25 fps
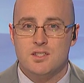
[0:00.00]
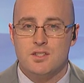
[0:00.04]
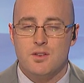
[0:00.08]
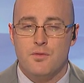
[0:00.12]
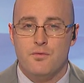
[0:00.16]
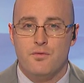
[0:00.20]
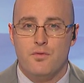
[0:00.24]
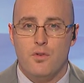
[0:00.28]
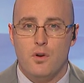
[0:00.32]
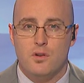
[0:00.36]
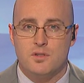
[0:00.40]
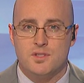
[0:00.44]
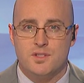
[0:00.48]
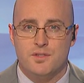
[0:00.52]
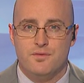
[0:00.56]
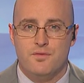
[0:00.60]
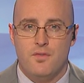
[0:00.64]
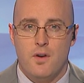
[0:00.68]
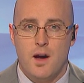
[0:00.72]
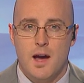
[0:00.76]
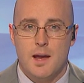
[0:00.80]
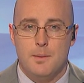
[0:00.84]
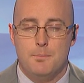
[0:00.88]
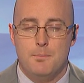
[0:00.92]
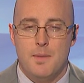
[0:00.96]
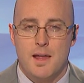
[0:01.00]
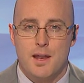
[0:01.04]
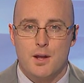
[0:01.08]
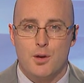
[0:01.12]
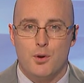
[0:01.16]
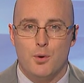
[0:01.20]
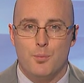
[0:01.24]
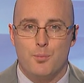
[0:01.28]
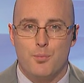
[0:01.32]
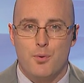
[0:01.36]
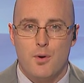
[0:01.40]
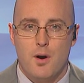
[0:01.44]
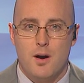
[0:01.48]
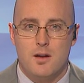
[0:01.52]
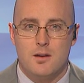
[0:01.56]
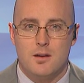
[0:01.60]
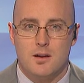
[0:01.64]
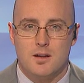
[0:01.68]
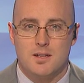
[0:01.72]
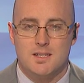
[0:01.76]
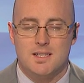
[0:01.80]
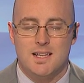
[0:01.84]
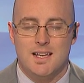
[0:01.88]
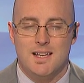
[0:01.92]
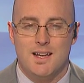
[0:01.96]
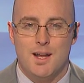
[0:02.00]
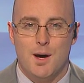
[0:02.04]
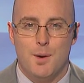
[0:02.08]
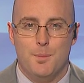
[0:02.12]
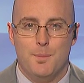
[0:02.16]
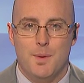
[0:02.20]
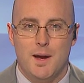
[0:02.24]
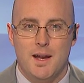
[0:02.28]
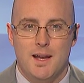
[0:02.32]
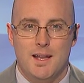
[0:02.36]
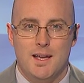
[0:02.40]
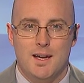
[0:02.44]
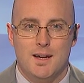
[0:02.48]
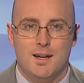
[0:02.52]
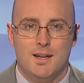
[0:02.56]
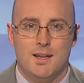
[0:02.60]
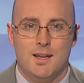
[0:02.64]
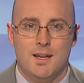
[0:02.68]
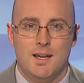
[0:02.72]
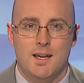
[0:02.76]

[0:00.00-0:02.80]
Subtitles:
of falsified medical products in Albania.